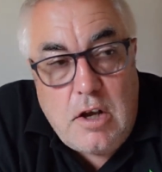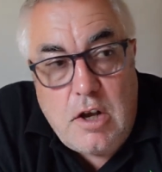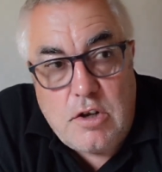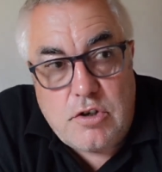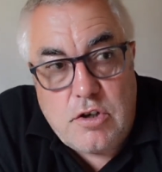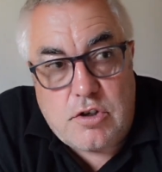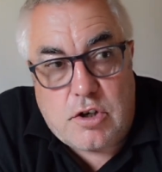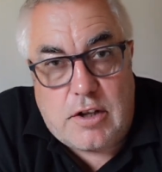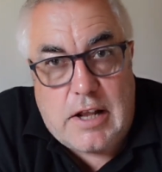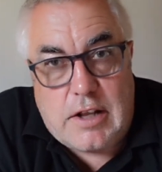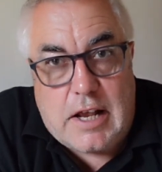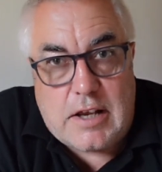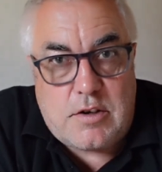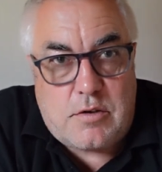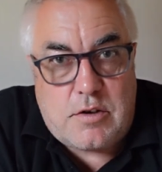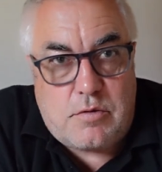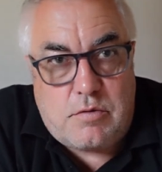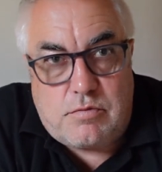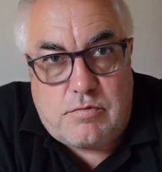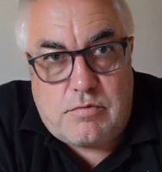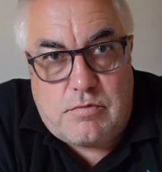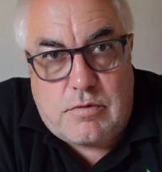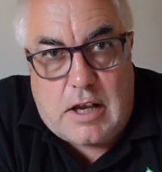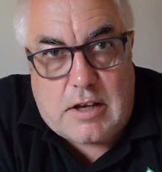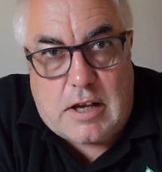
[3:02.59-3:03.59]
So that's
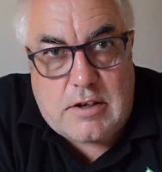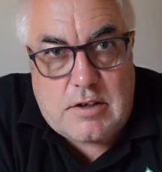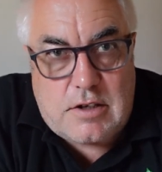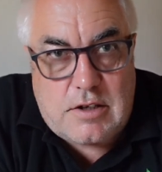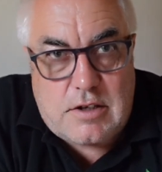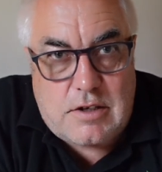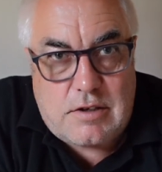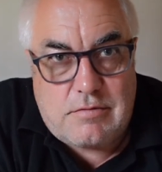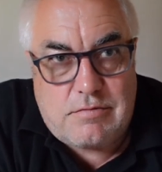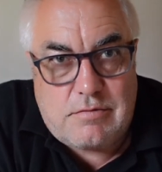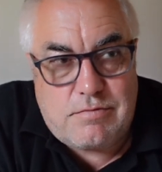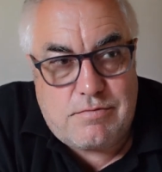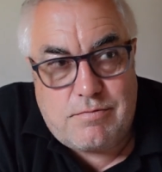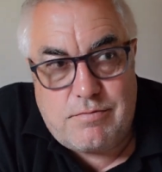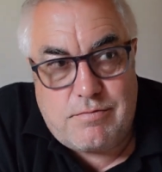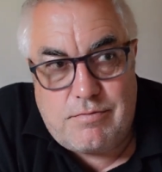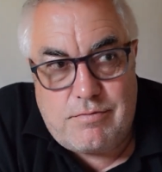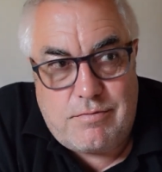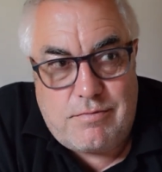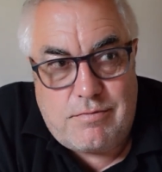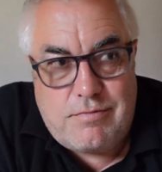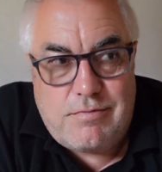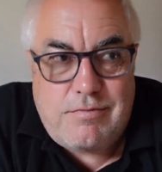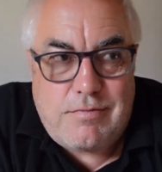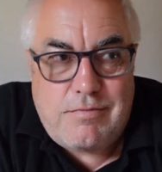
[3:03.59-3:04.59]
that's
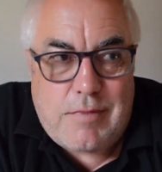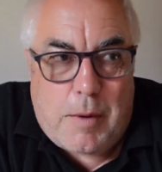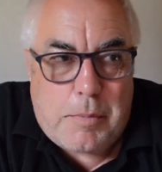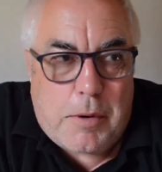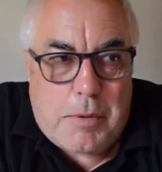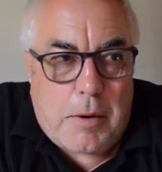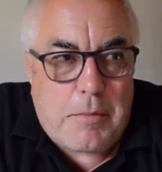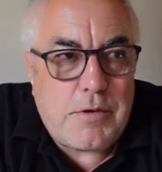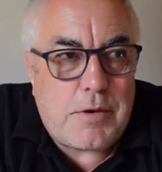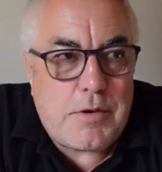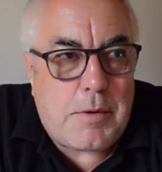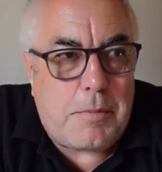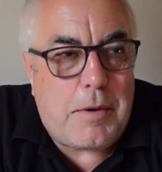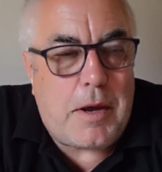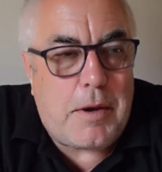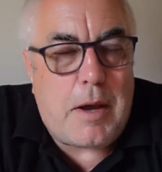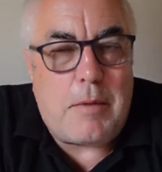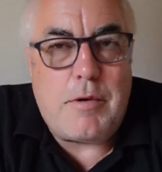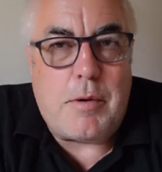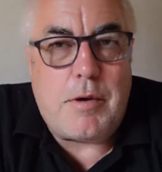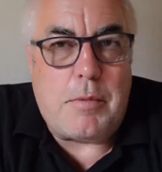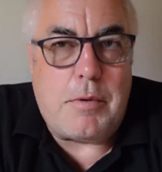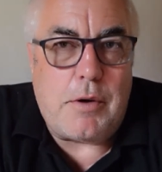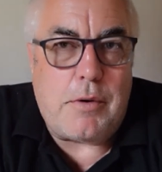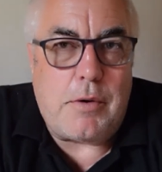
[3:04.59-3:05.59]
my problems with
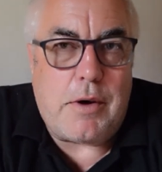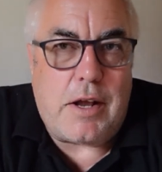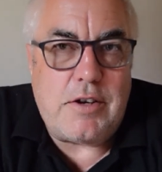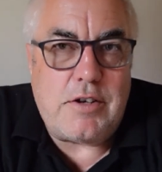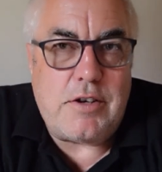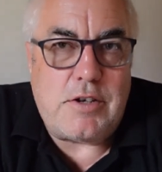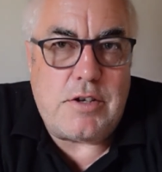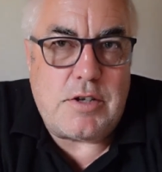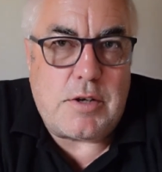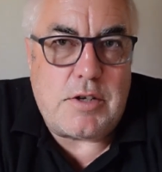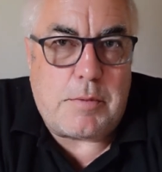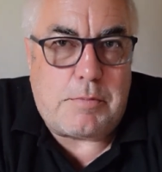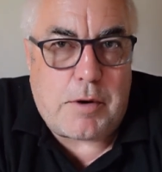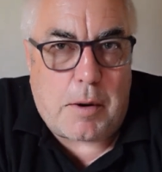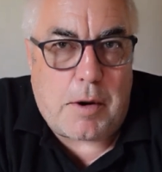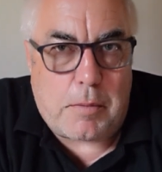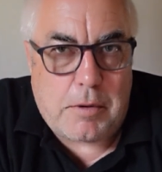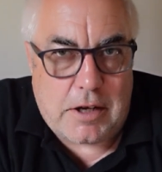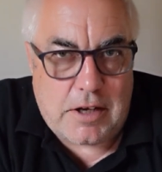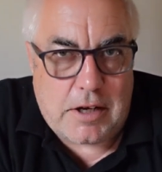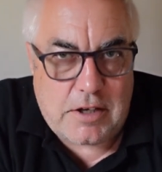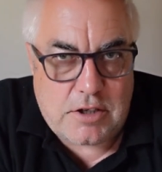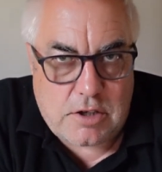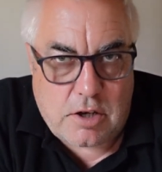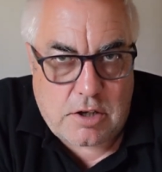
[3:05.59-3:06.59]
BMW engines are
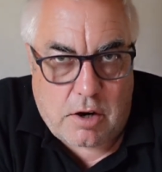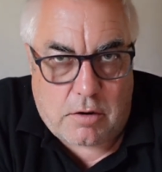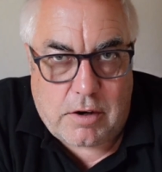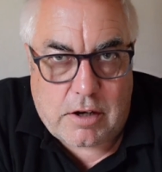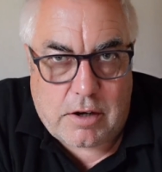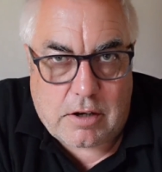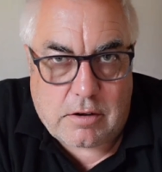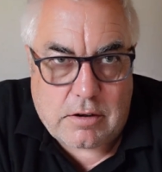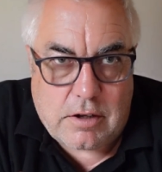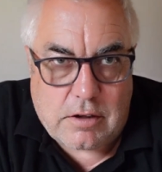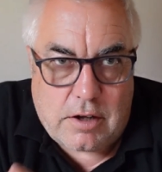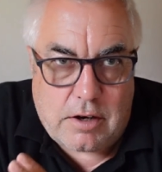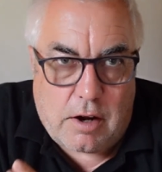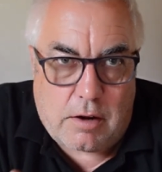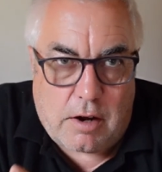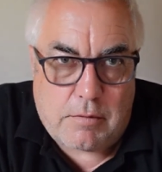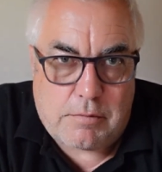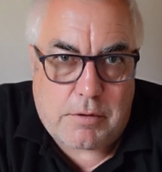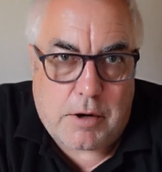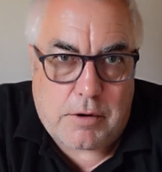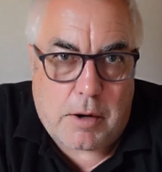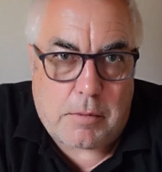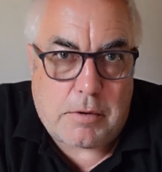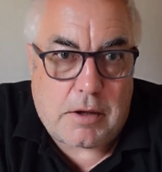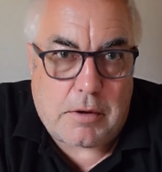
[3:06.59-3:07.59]
probably historical. They're not
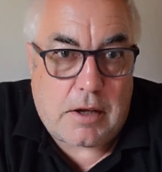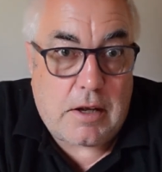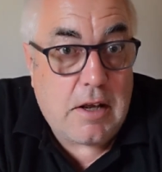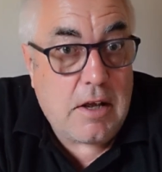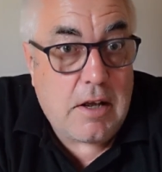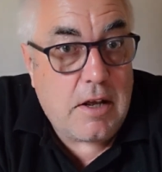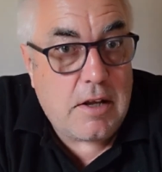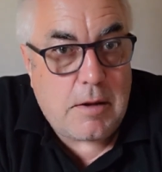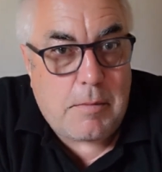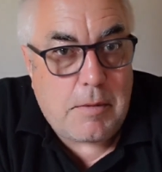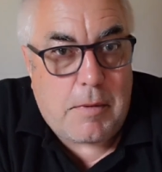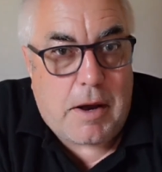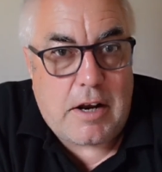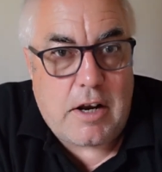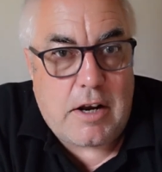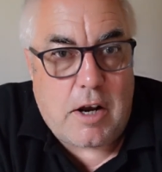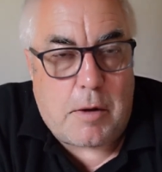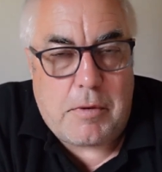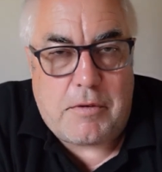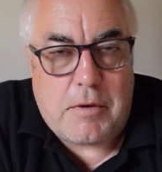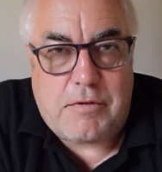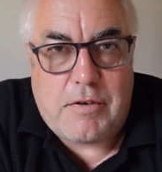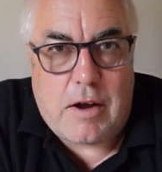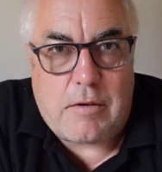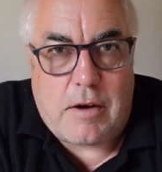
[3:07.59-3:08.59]
probably they might not
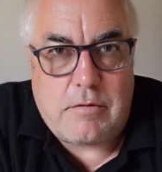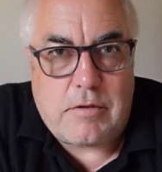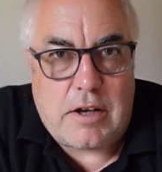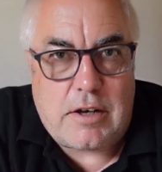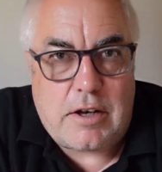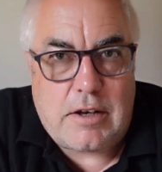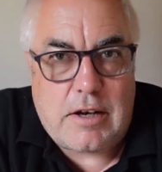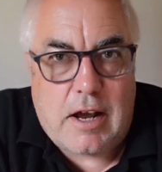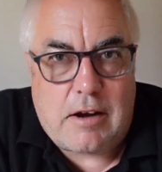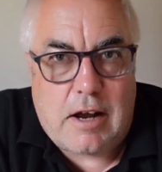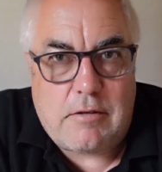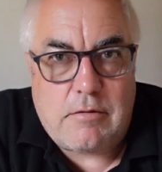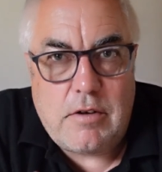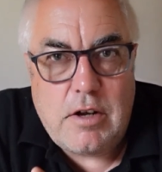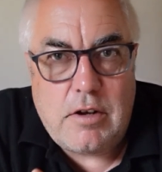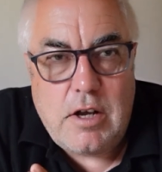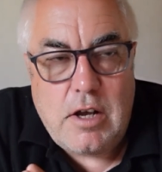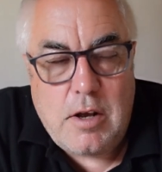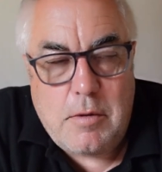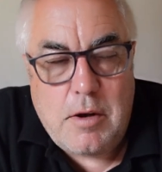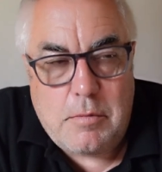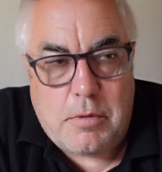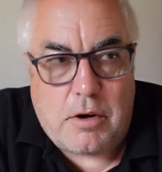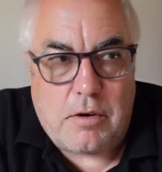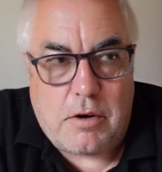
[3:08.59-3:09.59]
be founded now,
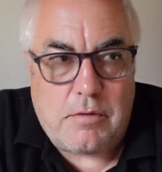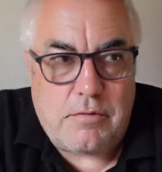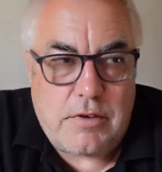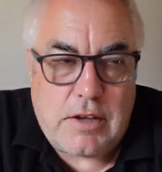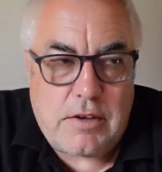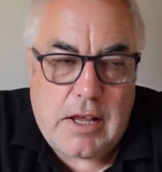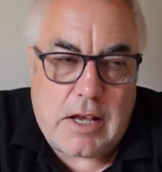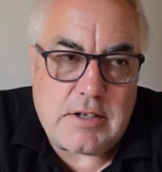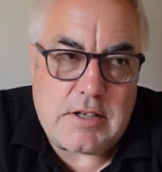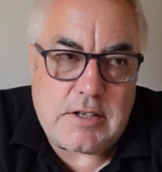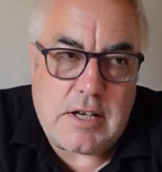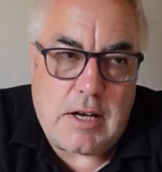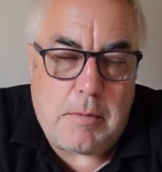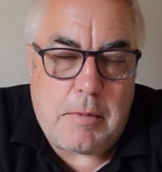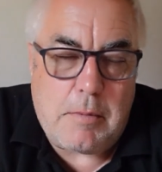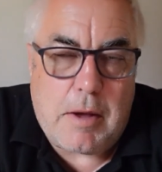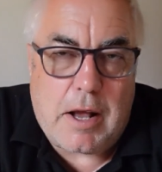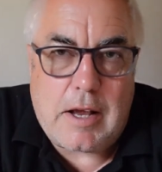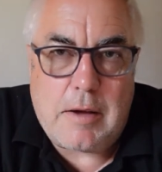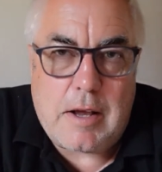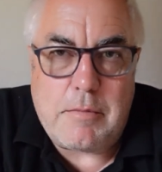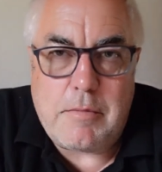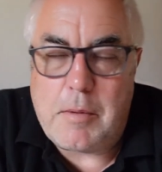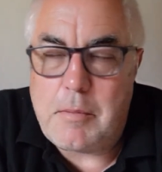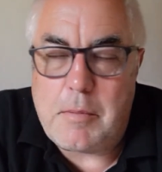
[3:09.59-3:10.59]
but that's in the
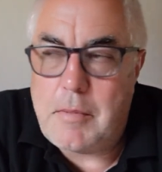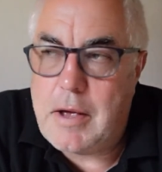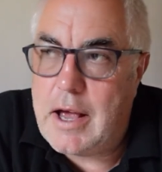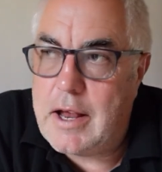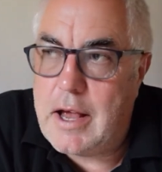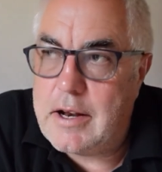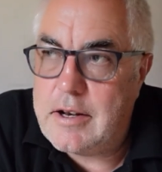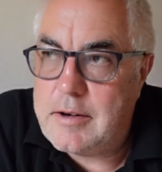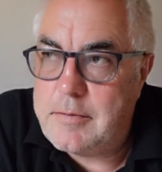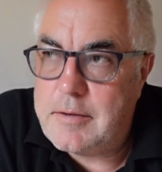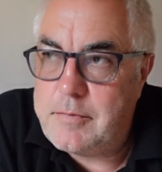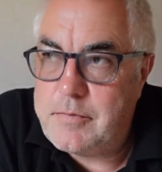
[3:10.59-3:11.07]
back of my mind.